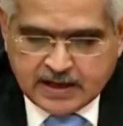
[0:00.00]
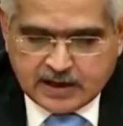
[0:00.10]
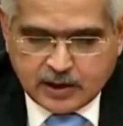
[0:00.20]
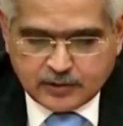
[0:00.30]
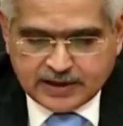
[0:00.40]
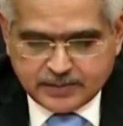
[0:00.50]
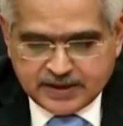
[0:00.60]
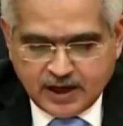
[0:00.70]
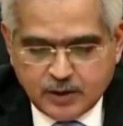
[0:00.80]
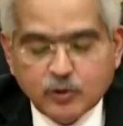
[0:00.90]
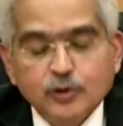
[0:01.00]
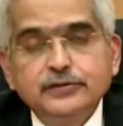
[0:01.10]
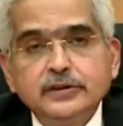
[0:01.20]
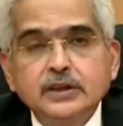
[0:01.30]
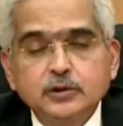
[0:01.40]
Now, let me now
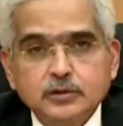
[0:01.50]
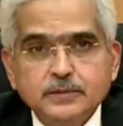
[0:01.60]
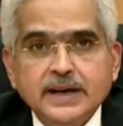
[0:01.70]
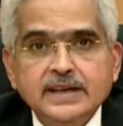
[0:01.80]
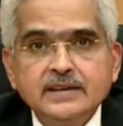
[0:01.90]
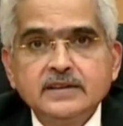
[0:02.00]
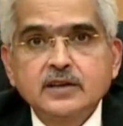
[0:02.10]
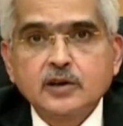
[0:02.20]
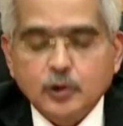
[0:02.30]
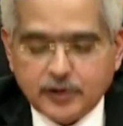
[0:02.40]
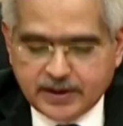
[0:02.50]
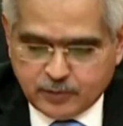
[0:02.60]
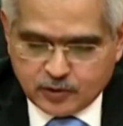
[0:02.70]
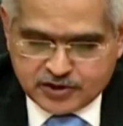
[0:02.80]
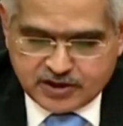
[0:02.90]
move uh, to my, the concluding
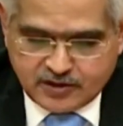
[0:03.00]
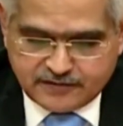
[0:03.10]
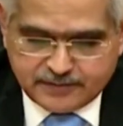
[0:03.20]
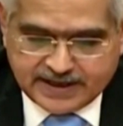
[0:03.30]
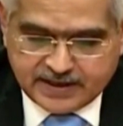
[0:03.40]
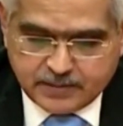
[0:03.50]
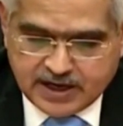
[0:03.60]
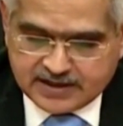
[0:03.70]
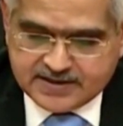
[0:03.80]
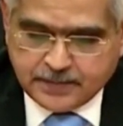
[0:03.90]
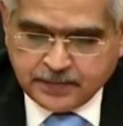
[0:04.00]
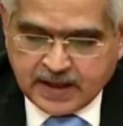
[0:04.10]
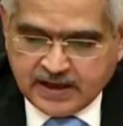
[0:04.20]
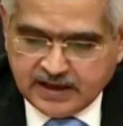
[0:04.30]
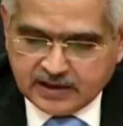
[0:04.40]
portion of my remarks.
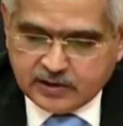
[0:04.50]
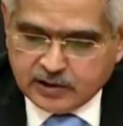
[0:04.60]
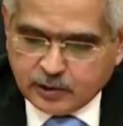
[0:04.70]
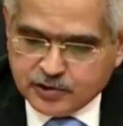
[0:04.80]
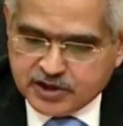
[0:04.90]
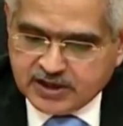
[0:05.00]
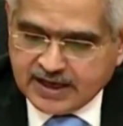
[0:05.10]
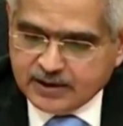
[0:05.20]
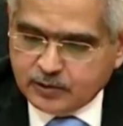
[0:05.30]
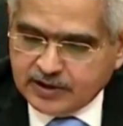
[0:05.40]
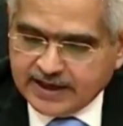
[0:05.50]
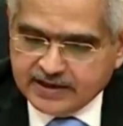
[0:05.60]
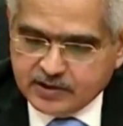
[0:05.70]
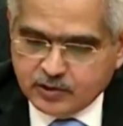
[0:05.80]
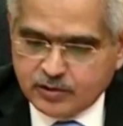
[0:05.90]
In conclusion, I would
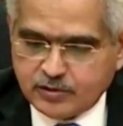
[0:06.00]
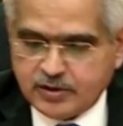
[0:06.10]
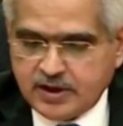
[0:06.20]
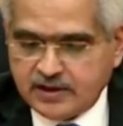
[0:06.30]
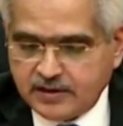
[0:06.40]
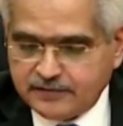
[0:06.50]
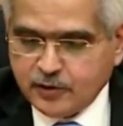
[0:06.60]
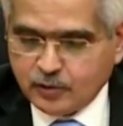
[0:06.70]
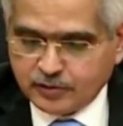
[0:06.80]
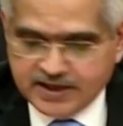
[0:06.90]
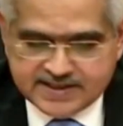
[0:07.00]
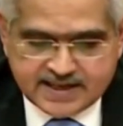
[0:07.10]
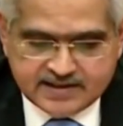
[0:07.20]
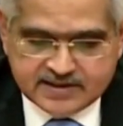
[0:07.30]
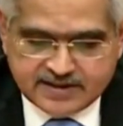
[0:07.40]
like to review
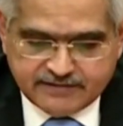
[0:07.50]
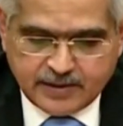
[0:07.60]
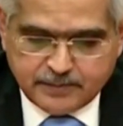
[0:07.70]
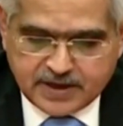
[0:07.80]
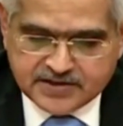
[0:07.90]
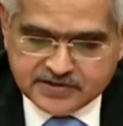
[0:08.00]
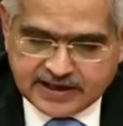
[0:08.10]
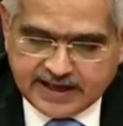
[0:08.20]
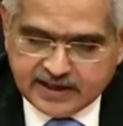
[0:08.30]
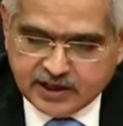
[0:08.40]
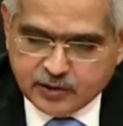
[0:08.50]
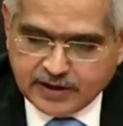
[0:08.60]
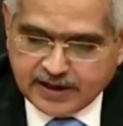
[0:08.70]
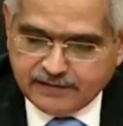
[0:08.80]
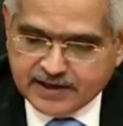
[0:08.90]
recent developments relating to
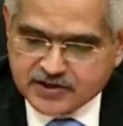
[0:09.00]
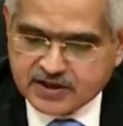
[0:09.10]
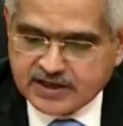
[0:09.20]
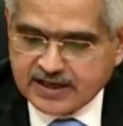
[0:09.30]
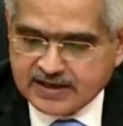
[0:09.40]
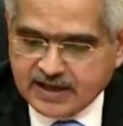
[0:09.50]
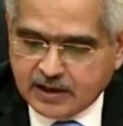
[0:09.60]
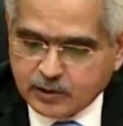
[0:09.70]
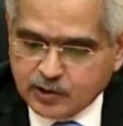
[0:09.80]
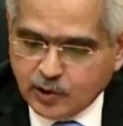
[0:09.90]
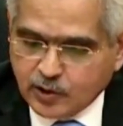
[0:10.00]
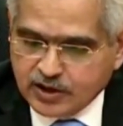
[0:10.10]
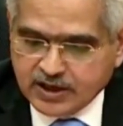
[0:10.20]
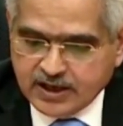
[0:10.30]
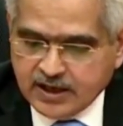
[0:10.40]
inflation and the outlook
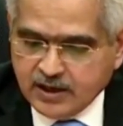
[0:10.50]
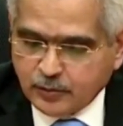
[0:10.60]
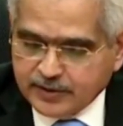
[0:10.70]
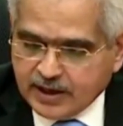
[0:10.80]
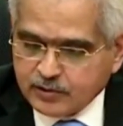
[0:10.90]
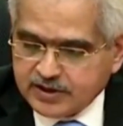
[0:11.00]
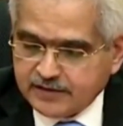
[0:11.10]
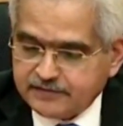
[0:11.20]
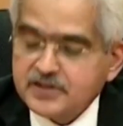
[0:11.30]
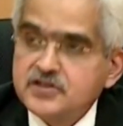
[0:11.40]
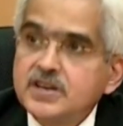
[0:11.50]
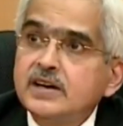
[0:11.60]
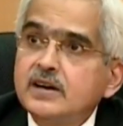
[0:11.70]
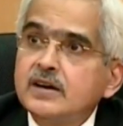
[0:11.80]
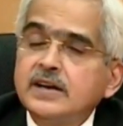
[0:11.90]
without infringing
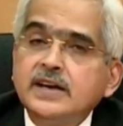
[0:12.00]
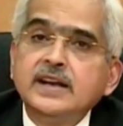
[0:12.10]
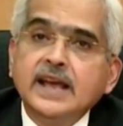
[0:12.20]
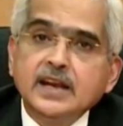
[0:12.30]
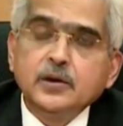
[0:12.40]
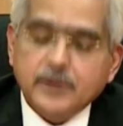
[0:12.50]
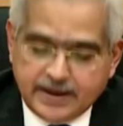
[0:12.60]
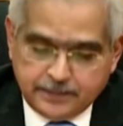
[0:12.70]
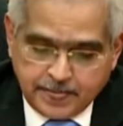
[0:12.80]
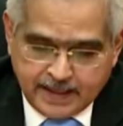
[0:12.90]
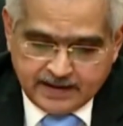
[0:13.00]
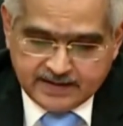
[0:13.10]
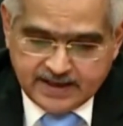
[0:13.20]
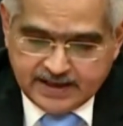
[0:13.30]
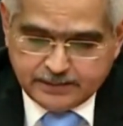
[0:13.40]
in any way
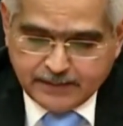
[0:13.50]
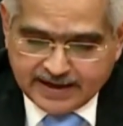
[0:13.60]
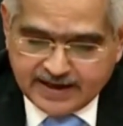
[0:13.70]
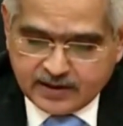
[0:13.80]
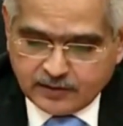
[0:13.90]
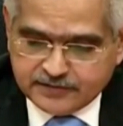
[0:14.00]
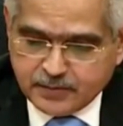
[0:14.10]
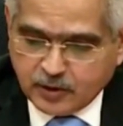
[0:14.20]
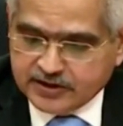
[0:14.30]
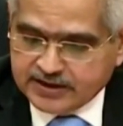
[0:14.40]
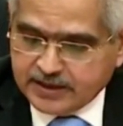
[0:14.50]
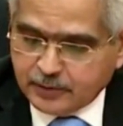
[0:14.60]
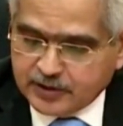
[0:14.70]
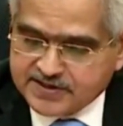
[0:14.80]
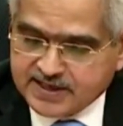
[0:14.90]
the mandate of the Monetary
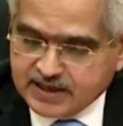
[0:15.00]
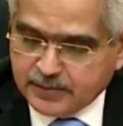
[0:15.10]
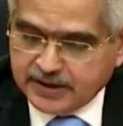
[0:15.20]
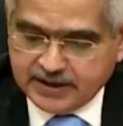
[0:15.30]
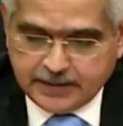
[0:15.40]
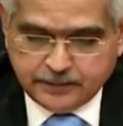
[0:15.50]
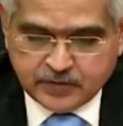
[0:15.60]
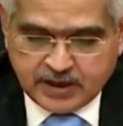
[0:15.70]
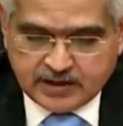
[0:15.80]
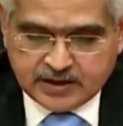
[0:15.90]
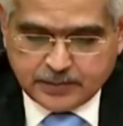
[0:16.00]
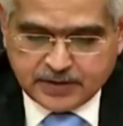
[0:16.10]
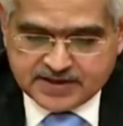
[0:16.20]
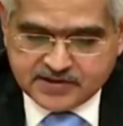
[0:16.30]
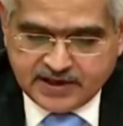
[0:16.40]
Policy Committee. The
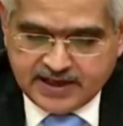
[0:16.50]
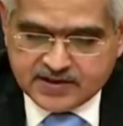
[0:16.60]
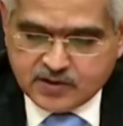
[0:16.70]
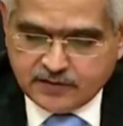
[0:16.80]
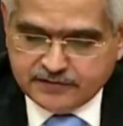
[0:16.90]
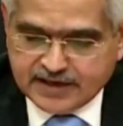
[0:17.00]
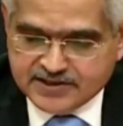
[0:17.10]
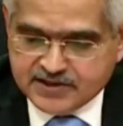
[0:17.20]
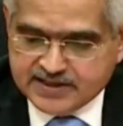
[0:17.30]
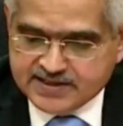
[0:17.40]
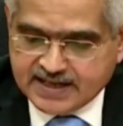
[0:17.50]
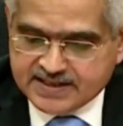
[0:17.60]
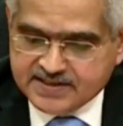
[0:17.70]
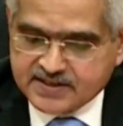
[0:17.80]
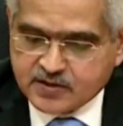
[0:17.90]
press release of National
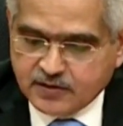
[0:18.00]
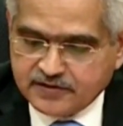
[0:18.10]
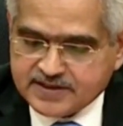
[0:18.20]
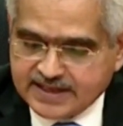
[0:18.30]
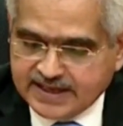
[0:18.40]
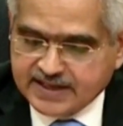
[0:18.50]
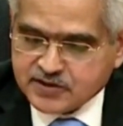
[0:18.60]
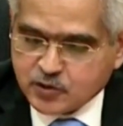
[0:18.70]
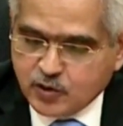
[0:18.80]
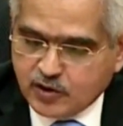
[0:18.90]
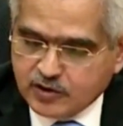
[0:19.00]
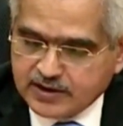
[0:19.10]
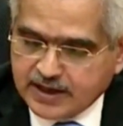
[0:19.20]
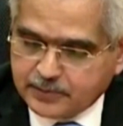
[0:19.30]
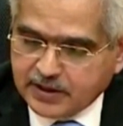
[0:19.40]
Statistics Office NSO on
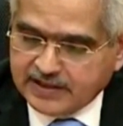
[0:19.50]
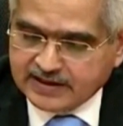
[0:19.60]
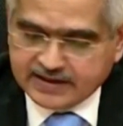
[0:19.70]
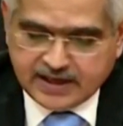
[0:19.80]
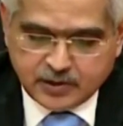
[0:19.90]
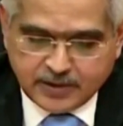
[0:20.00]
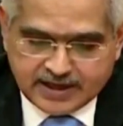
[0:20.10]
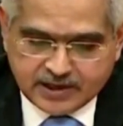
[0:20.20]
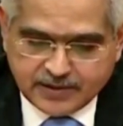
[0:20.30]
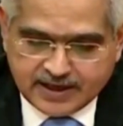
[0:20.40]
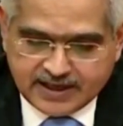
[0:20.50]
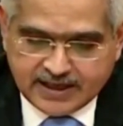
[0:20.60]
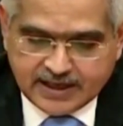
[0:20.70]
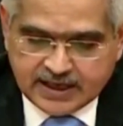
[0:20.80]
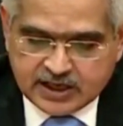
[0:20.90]
April 13,
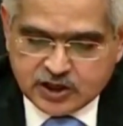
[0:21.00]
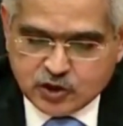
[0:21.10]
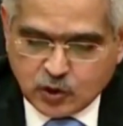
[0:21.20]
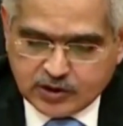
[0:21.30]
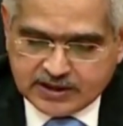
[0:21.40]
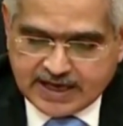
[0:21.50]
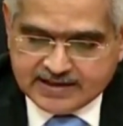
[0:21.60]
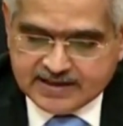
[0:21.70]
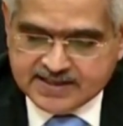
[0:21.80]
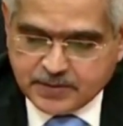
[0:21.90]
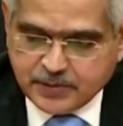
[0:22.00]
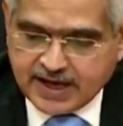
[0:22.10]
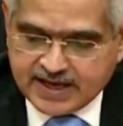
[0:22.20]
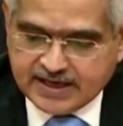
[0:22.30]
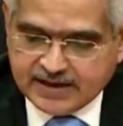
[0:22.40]
2020 showed that
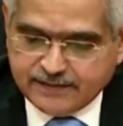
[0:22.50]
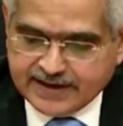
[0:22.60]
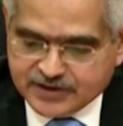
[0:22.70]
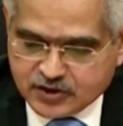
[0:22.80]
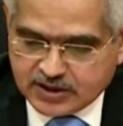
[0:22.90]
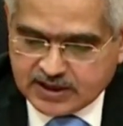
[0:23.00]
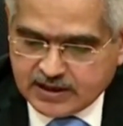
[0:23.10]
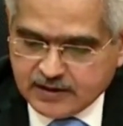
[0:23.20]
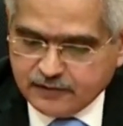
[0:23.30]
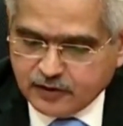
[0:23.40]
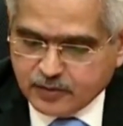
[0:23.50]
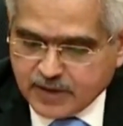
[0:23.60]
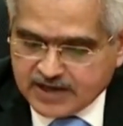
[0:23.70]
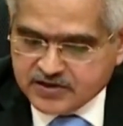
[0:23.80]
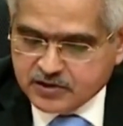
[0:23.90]
CPI inflation for
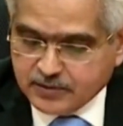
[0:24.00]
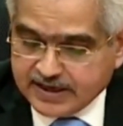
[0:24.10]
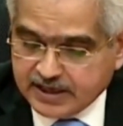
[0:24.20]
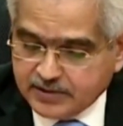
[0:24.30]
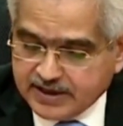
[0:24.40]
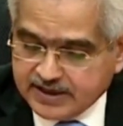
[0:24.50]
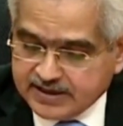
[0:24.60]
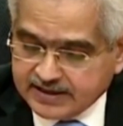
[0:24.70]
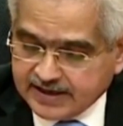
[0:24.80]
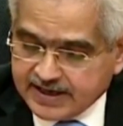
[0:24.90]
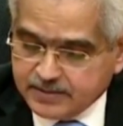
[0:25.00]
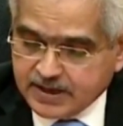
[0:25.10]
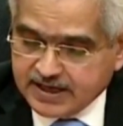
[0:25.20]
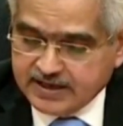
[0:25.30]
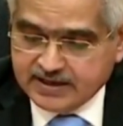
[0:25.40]
March 2020 declined
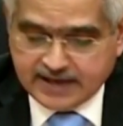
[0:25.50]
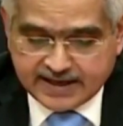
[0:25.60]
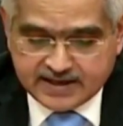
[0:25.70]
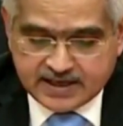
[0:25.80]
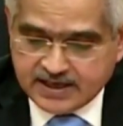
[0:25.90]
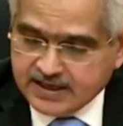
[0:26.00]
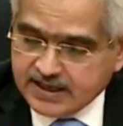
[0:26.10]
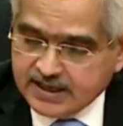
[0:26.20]
by 90